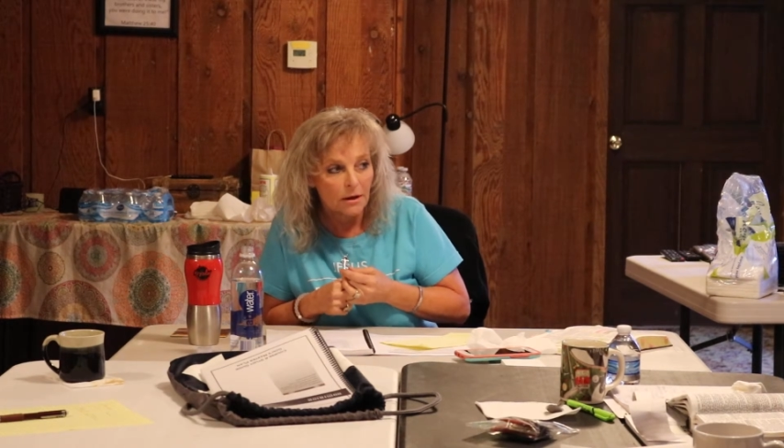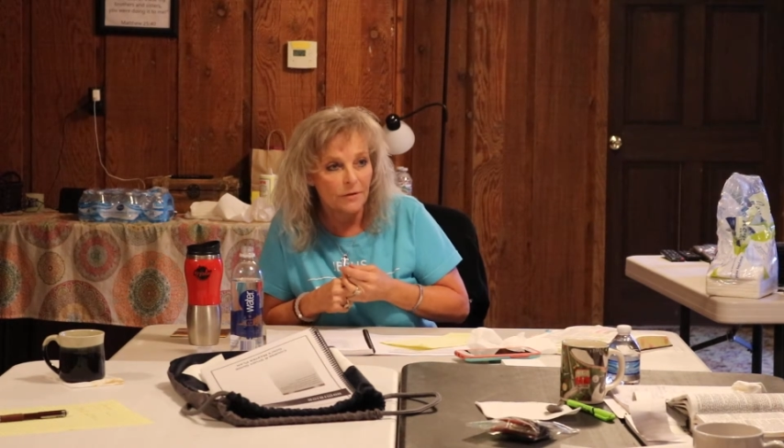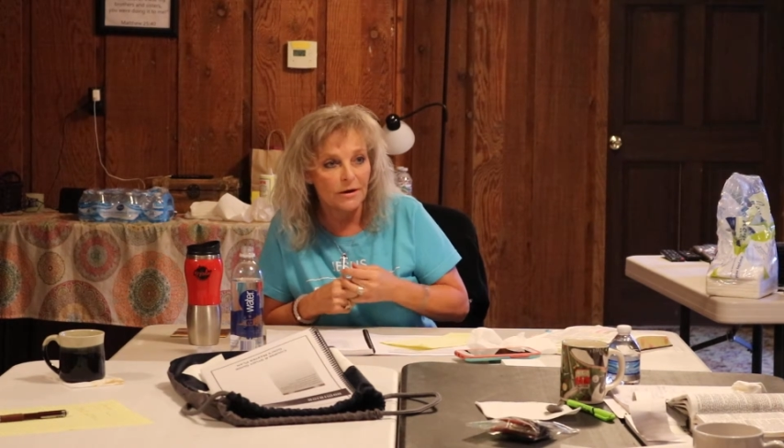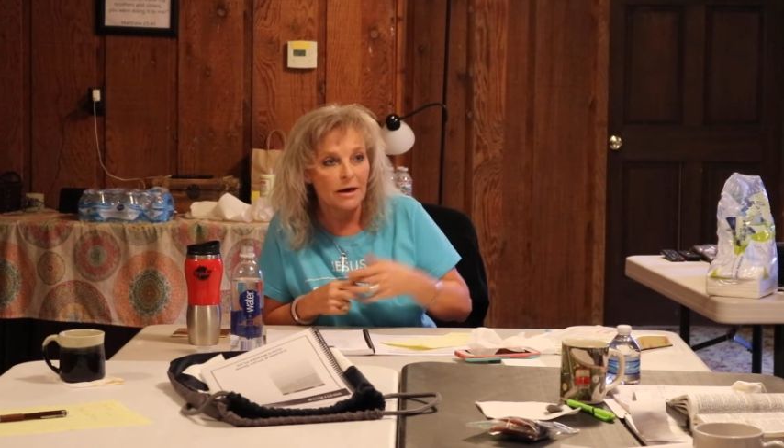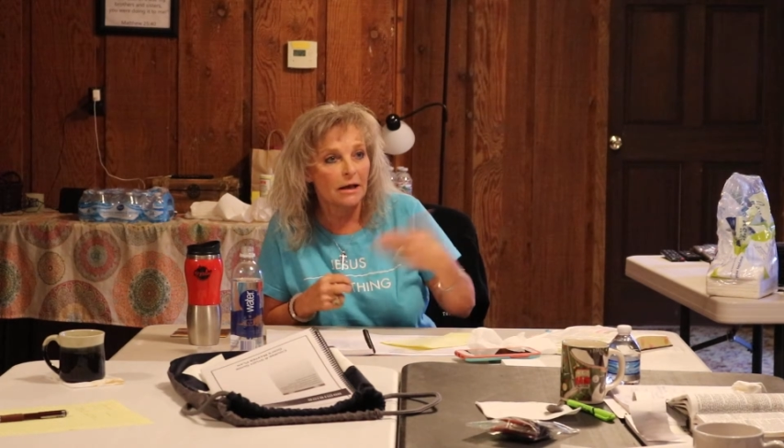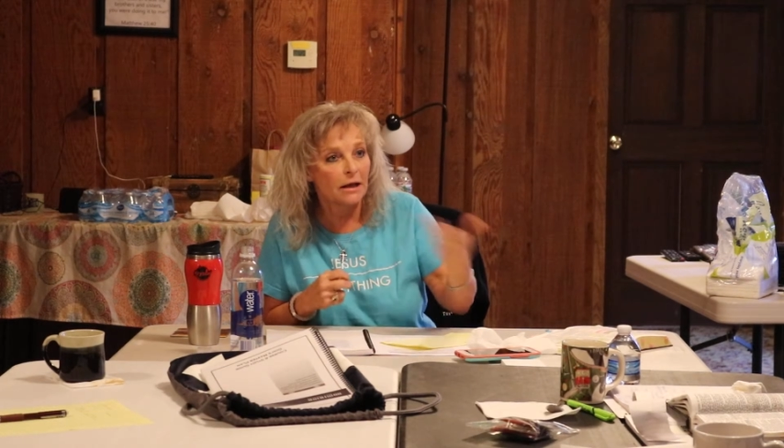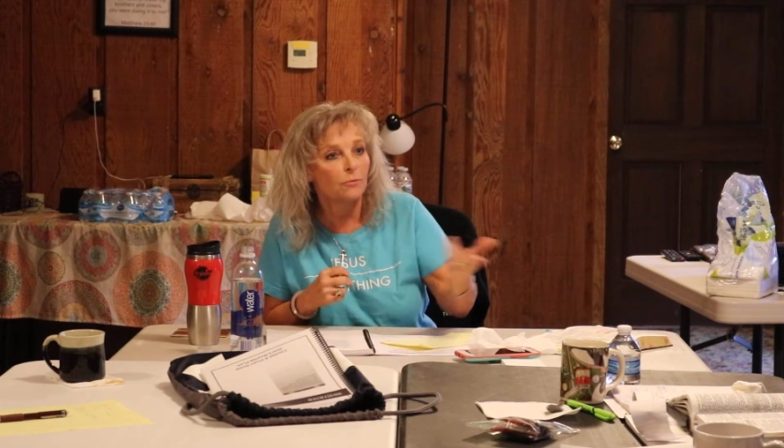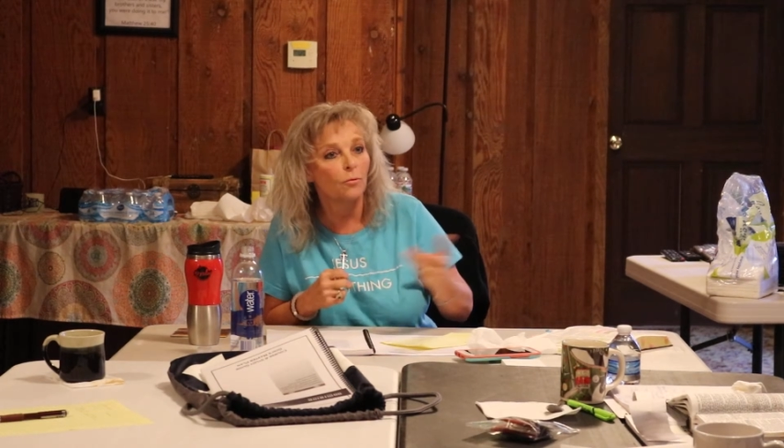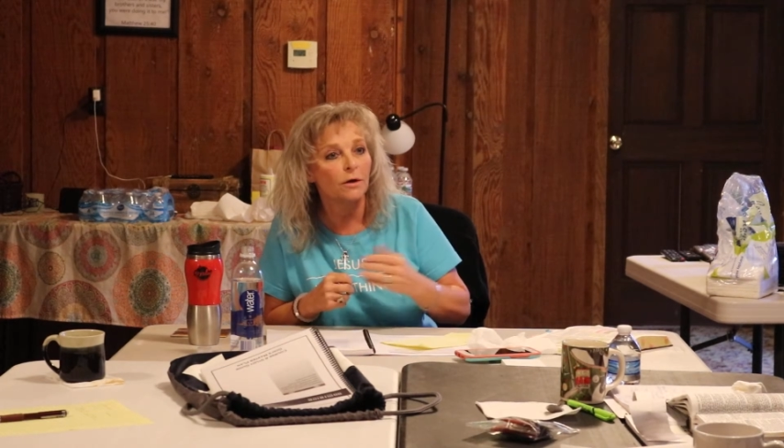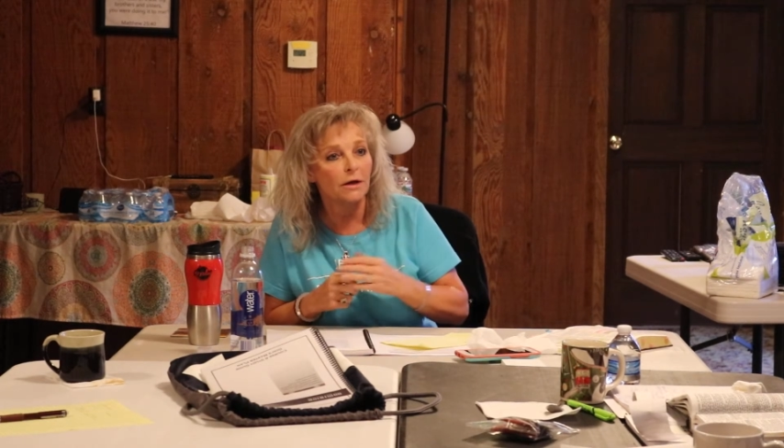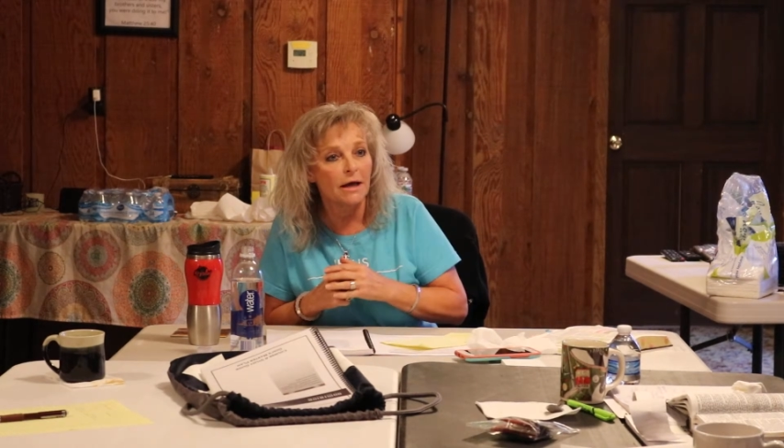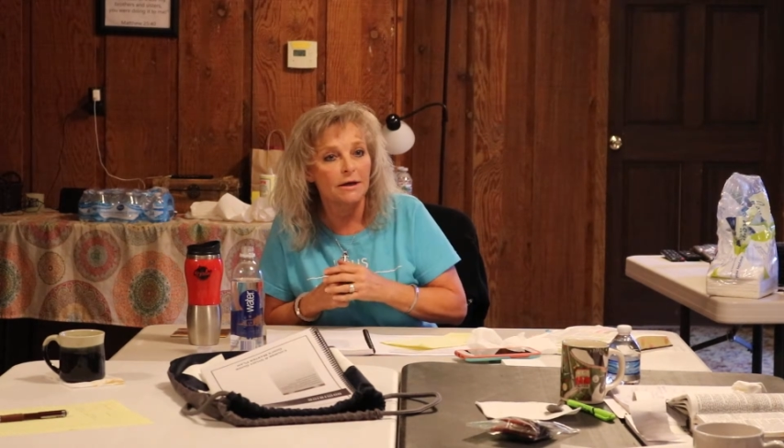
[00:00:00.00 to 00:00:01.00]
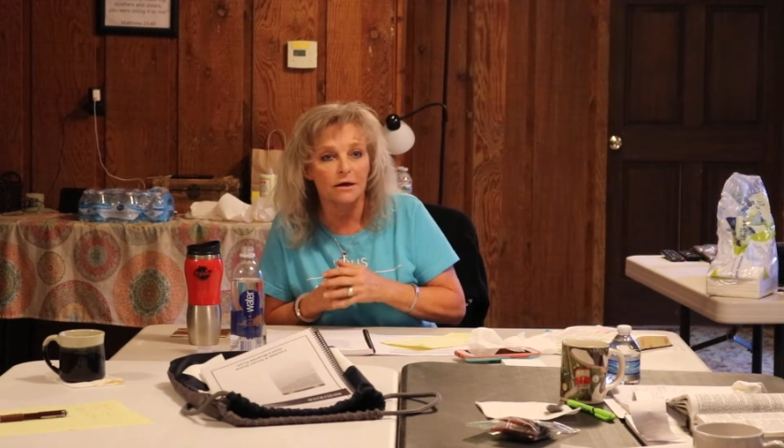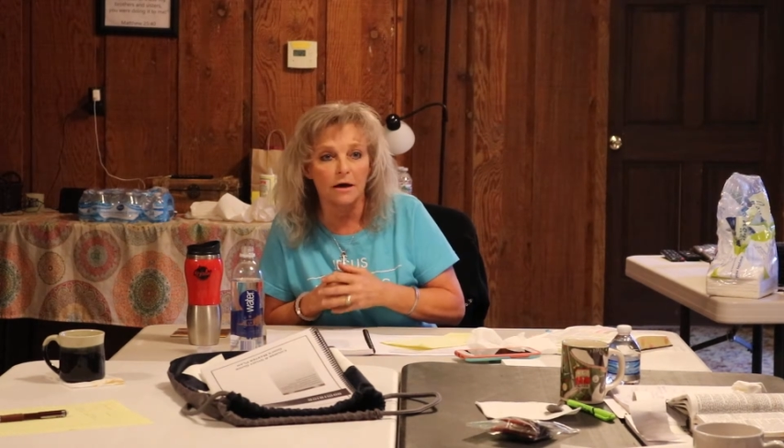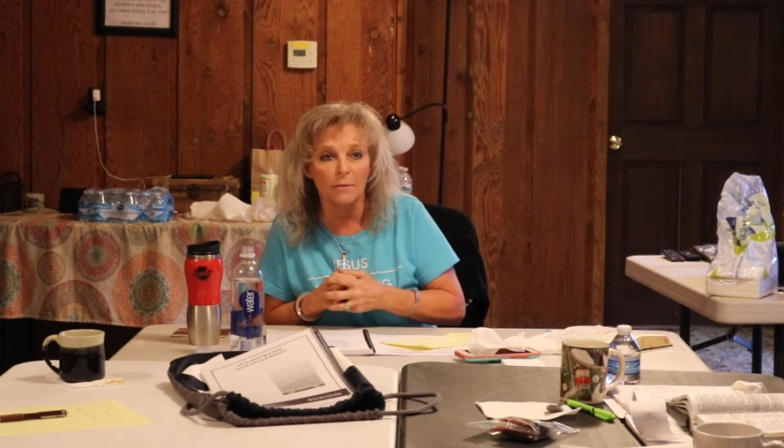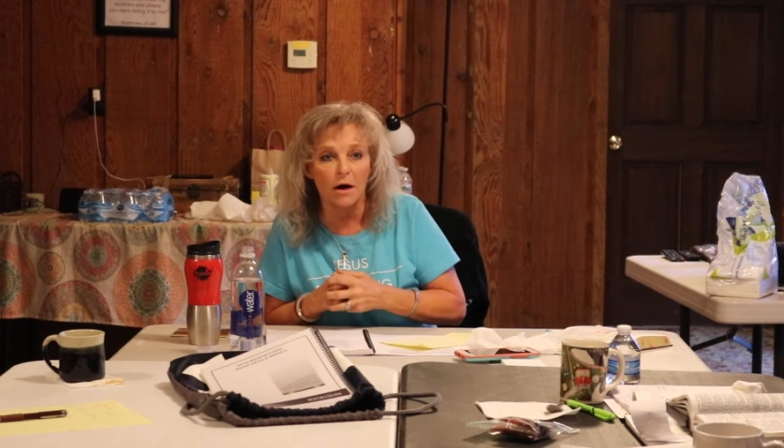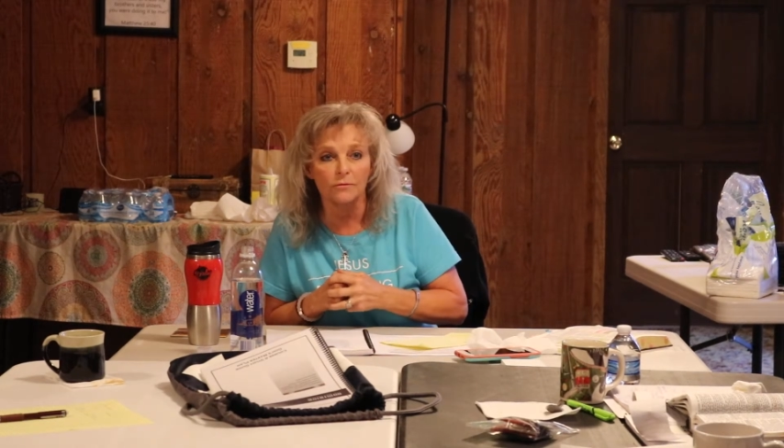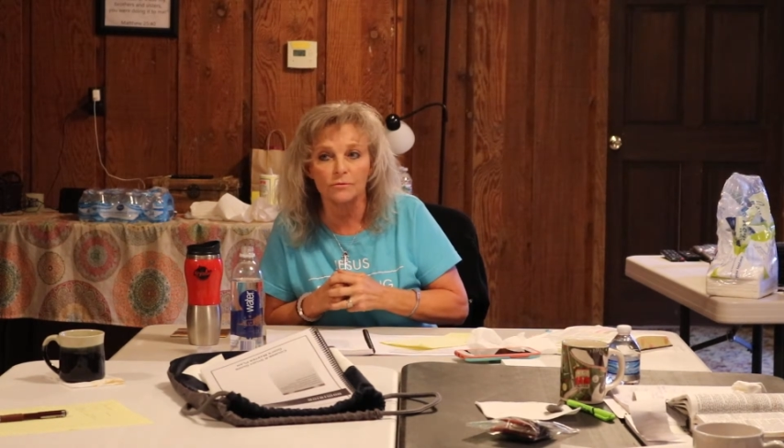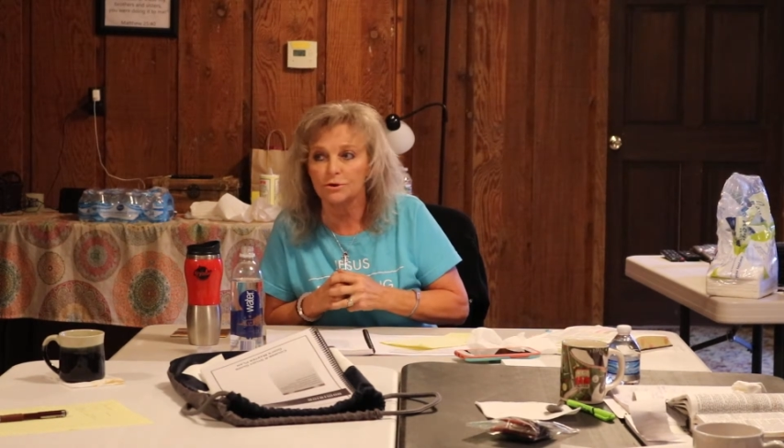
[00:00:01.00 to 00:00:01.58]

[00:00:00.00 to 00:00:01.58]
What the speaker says: And then I let one lady come over,